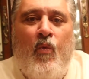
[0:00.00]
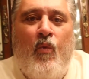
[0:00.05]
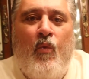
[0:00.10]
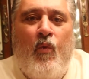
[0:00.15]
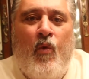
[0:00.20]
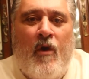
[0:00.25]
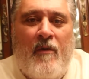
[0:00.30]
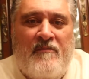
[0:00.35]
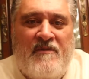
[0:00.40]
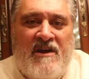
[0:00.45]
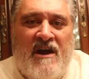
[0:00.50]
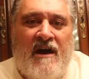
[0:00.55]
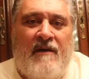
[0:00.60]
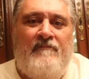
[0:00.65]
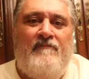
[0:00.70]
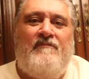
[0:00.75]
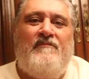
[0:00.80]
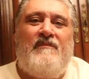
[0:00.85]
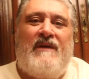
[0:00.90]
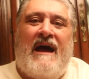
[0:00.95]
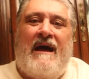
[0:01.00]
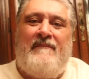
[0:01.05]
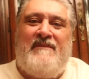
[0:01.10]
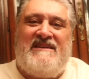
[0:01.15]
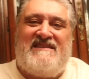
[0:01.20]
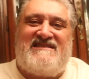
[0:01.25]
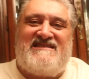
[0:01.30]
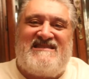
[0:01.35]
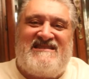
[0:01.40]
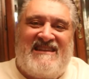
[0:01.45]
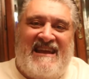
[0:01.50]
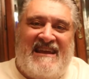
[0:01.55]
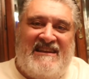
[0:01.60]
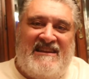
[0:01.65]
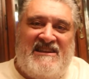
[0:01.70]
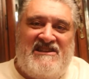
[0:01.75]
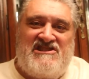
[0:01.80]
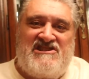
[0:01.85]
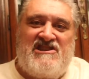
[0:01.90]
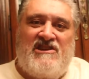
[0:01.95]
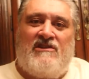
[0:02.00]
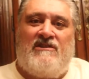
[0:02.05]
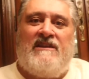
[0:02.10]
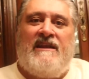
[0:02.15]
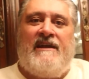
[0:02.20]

warmed up, I mean slightly chilled,